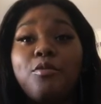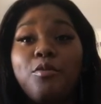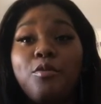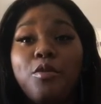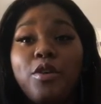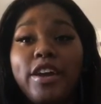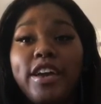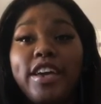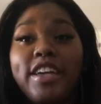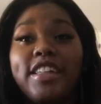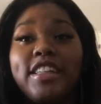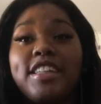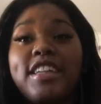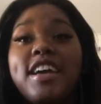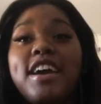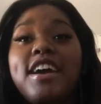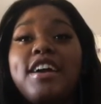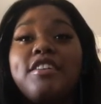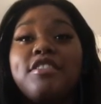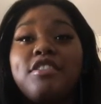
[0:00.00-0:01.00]
win
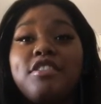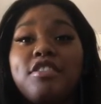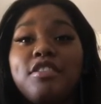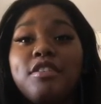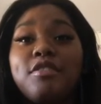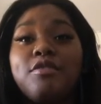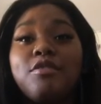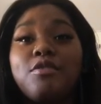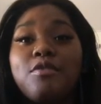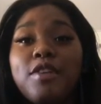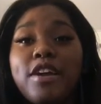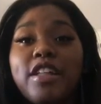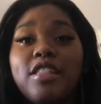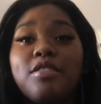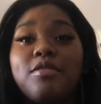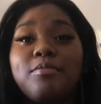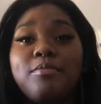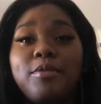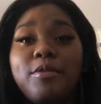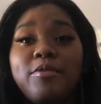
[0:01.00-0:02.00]
of the civil
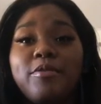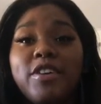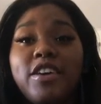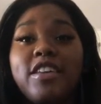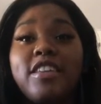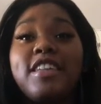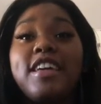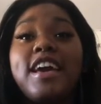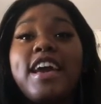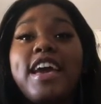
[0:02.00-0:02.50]
rights movement.